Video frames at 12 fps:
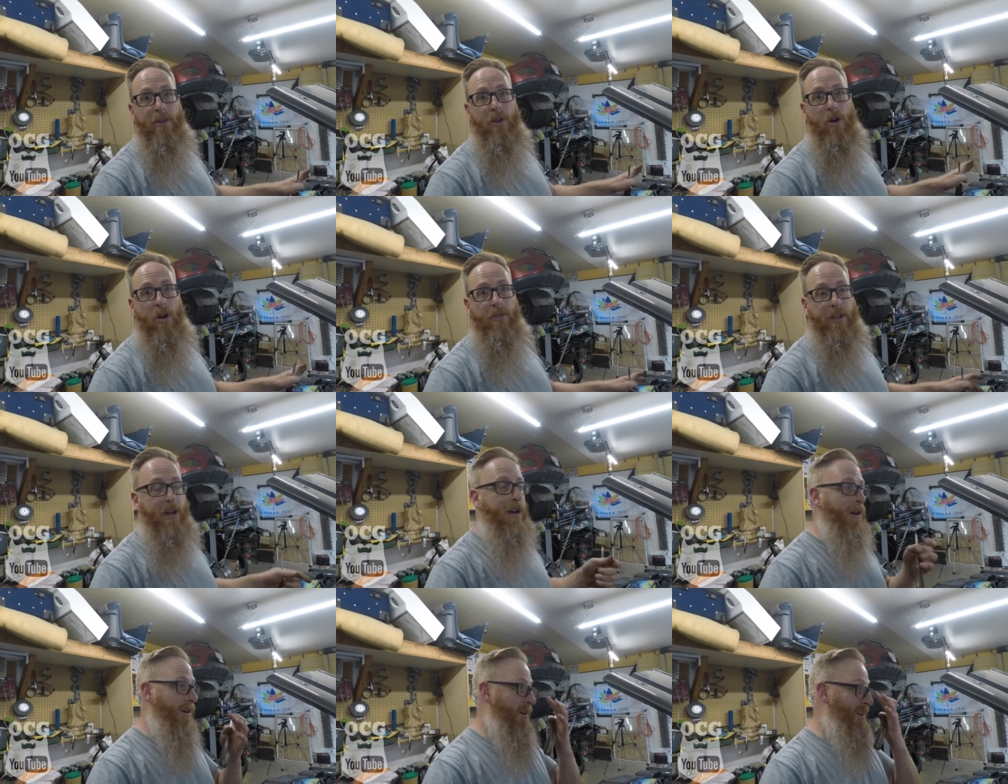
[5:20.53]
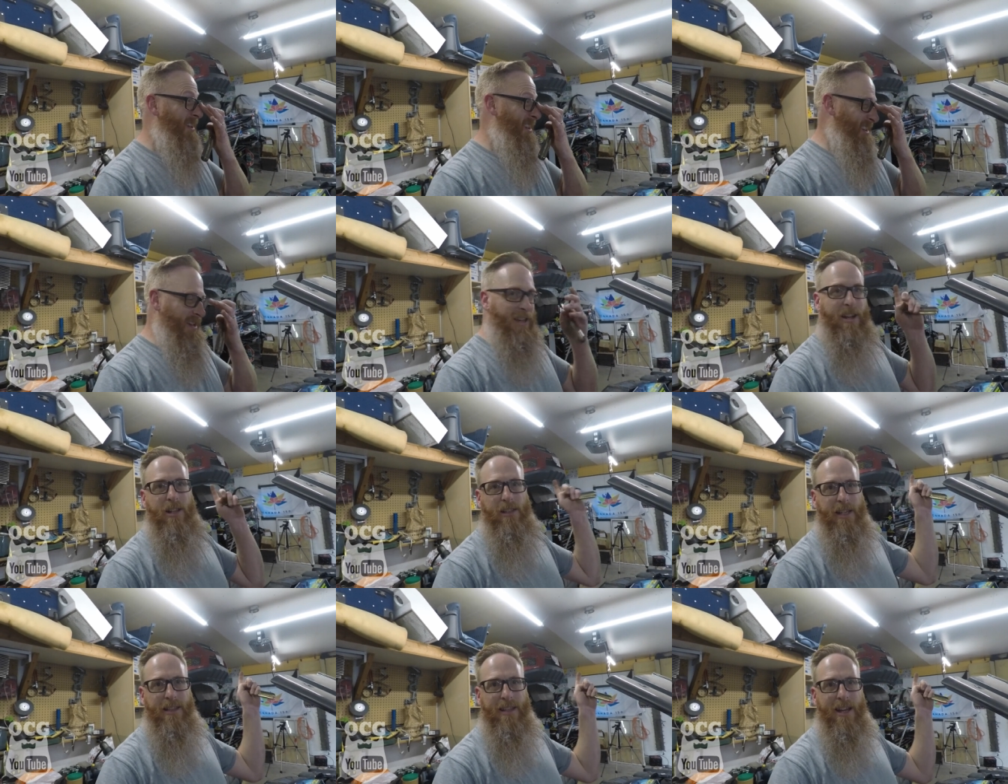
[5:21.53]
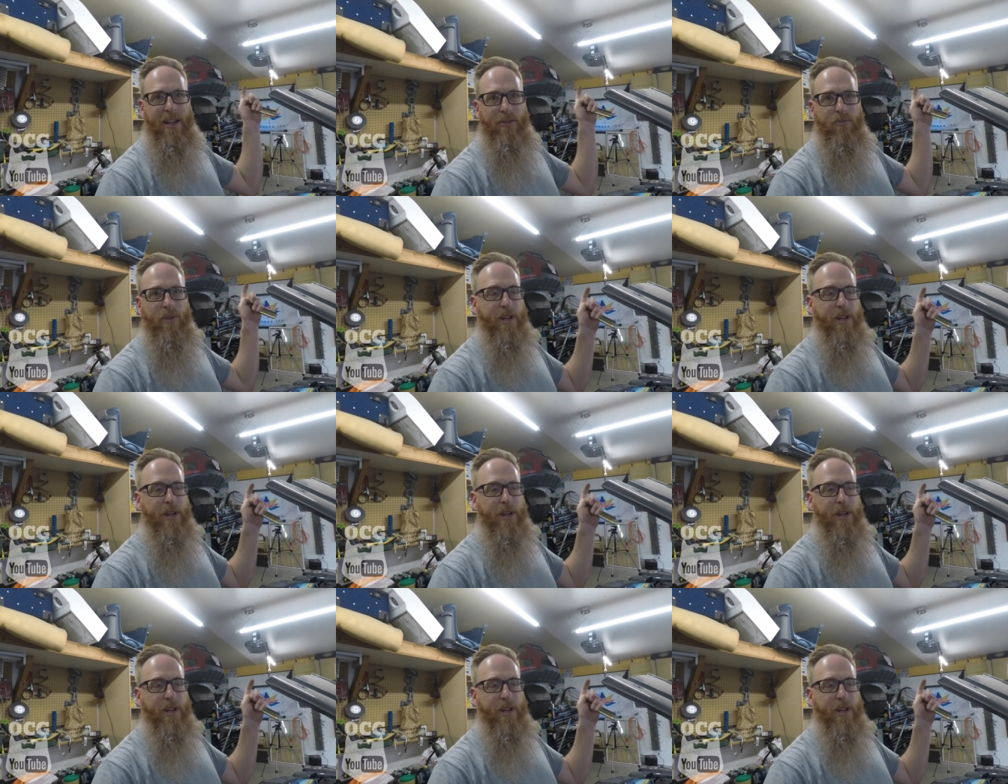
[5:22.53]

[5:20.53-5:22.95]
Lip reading: on the car, and I'll link that right